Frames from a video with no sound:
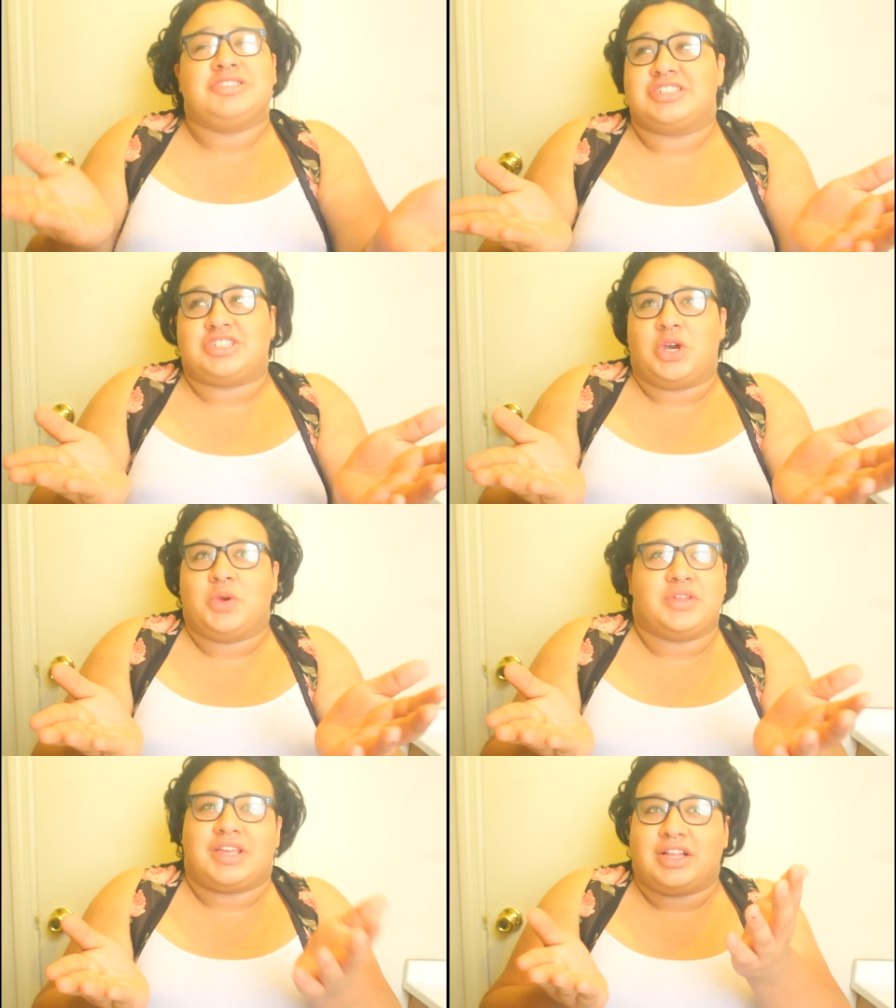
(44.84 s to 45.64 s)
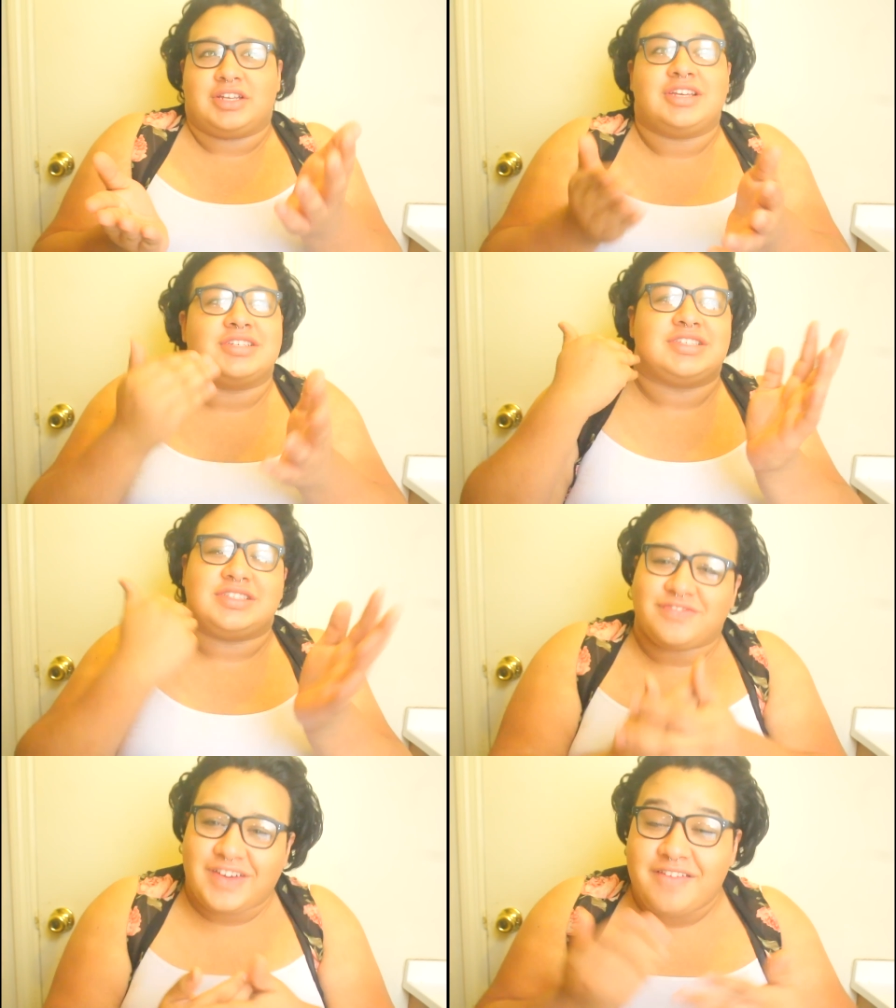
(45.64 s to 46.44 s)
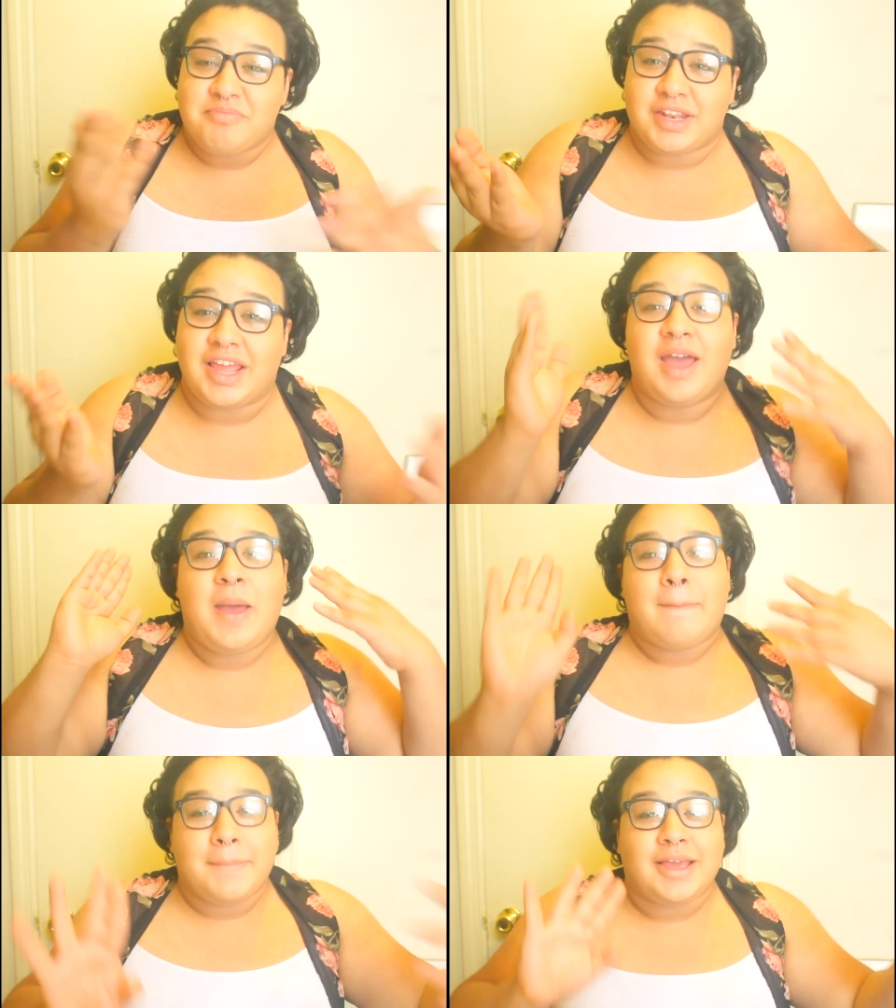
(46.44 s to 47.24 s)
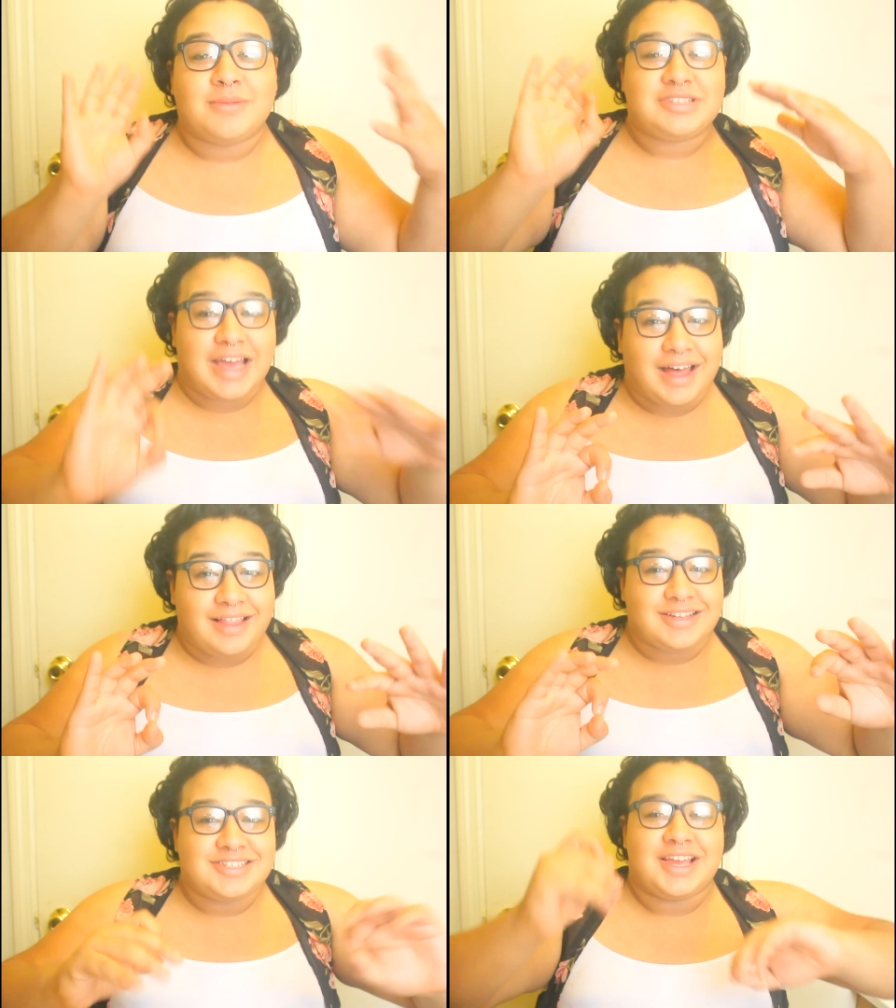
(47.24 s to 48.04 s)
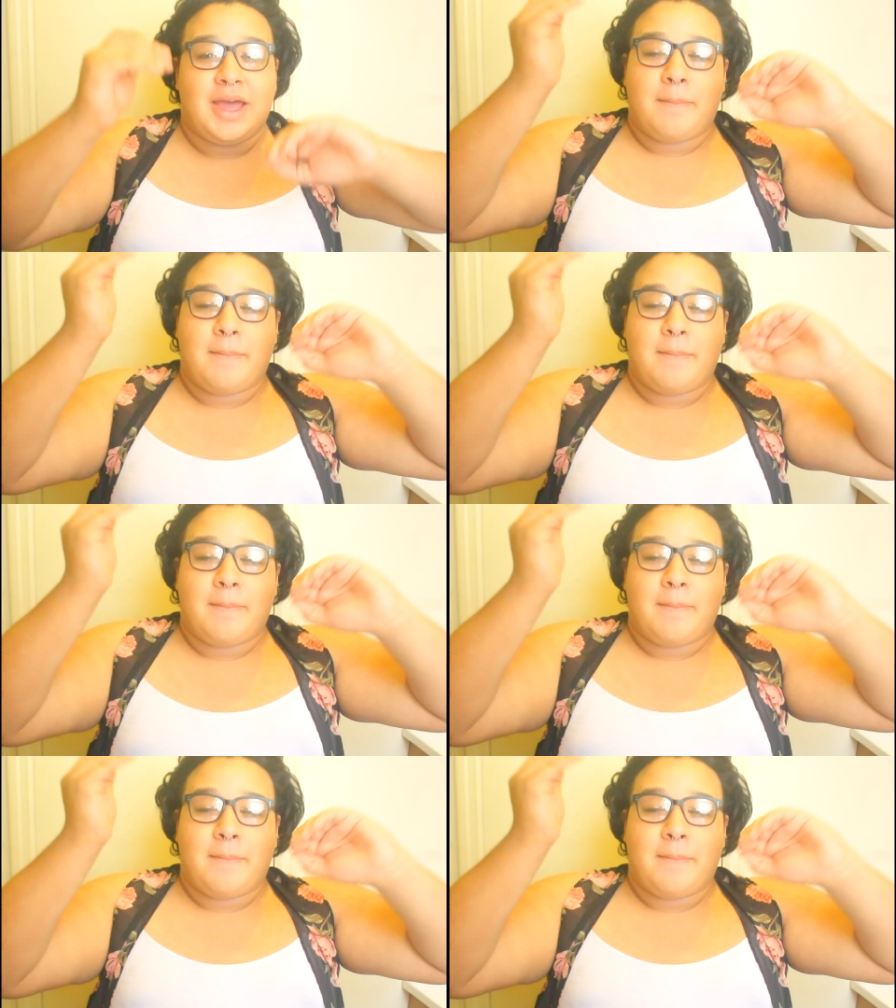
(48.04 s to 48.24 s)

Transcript: just gonna tell you what the hell it is. It's the five minute makeup challenge,